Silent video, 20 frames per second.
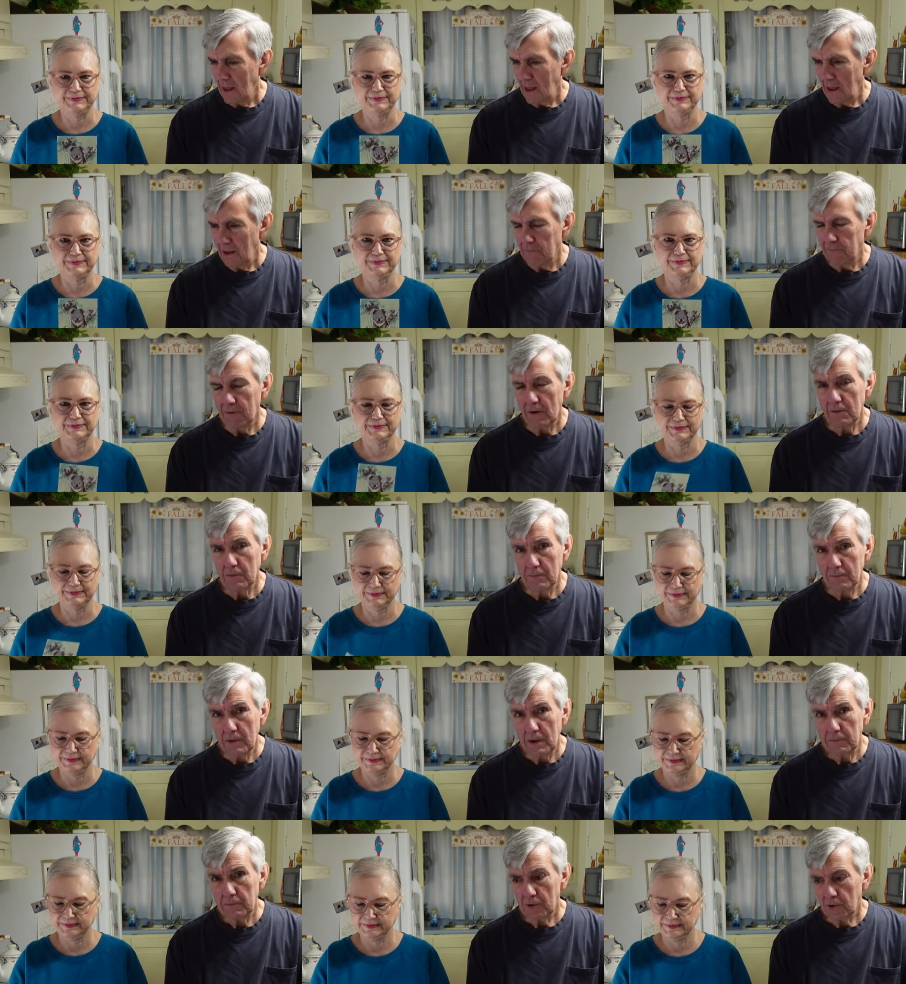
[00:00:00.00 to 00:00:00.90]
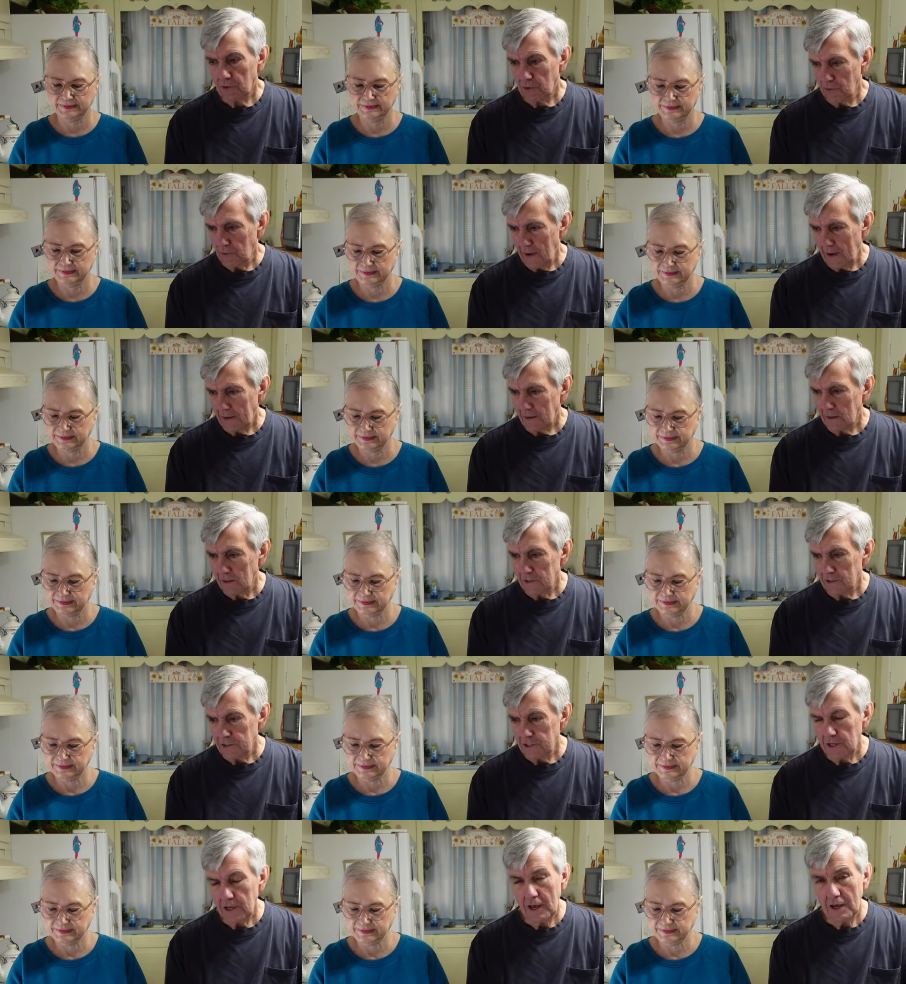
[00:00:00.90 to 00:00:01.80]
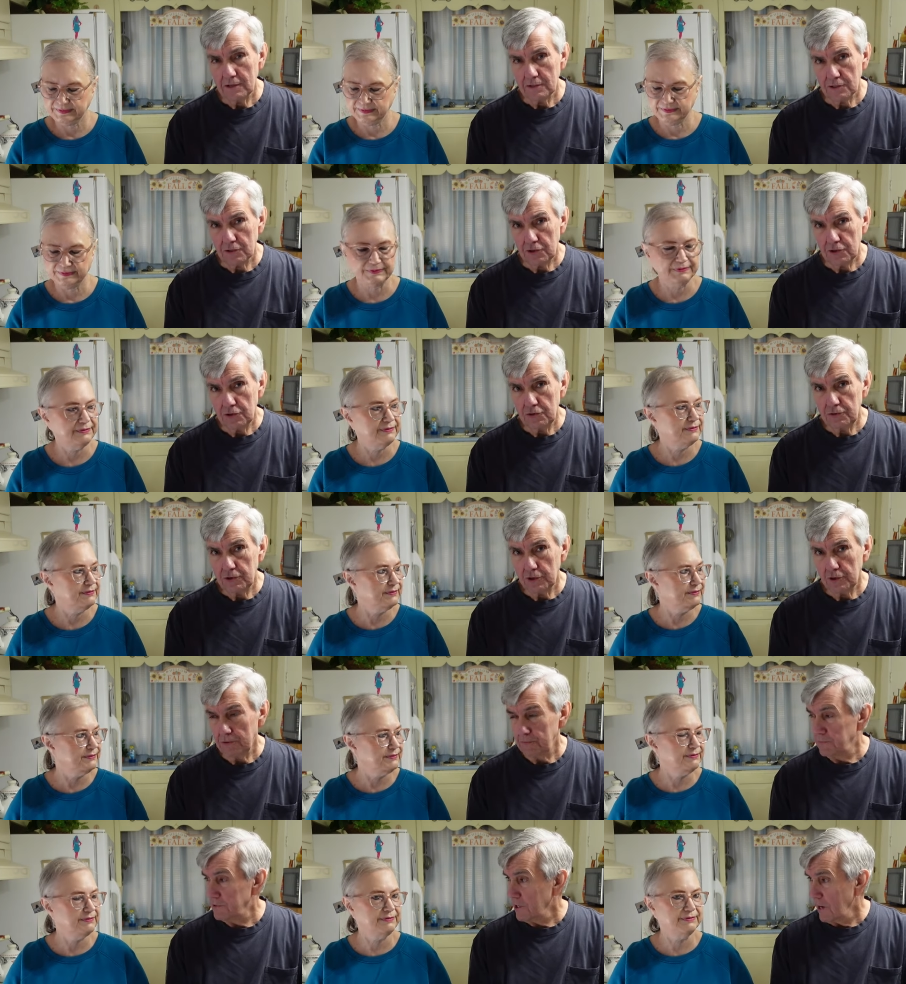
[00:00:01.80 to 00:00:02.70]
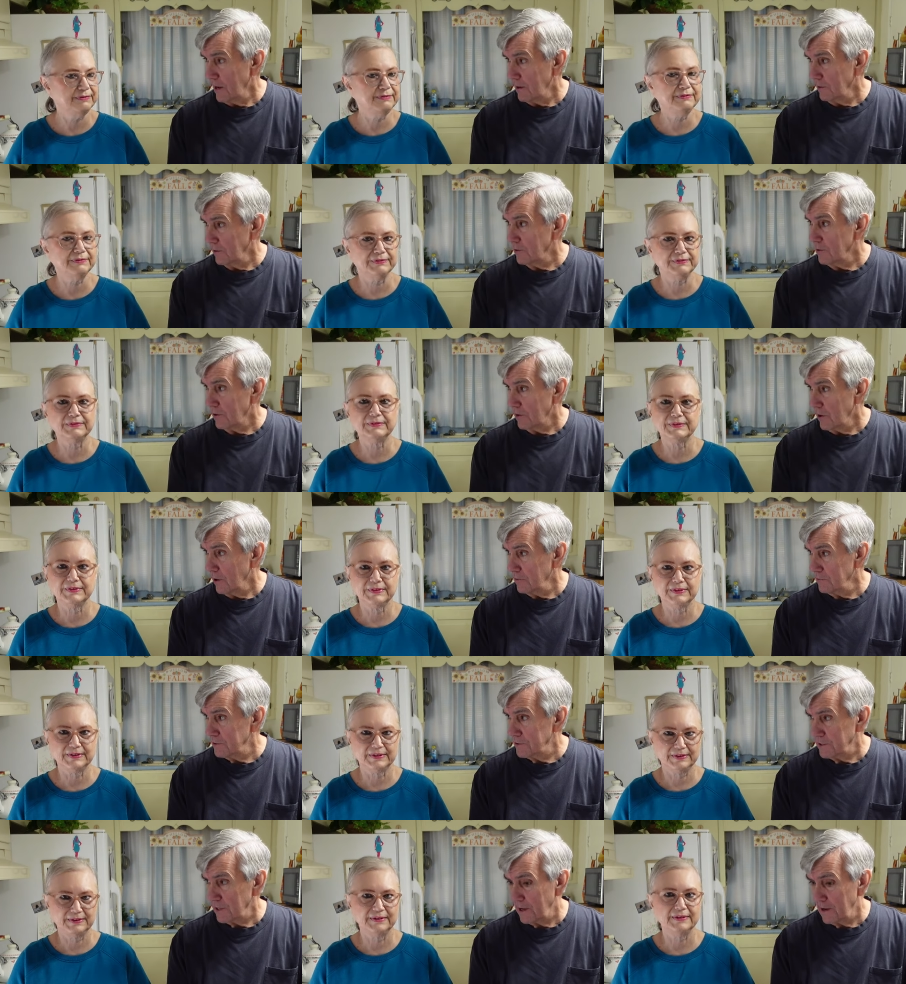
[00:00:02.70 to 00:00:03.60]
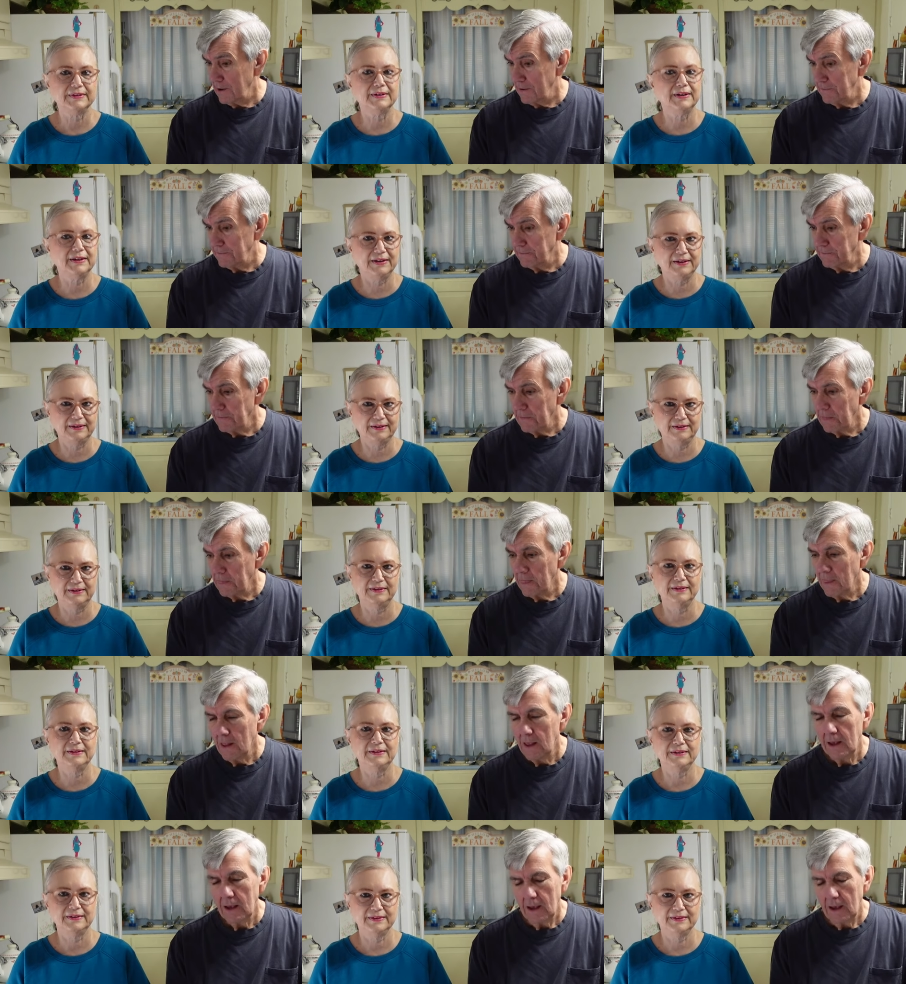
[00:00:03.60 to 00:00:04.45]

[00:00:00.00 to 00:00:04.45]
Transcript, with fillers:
Speaker 1: if I remember correctly she has a YouTube channel her own self uh -huh.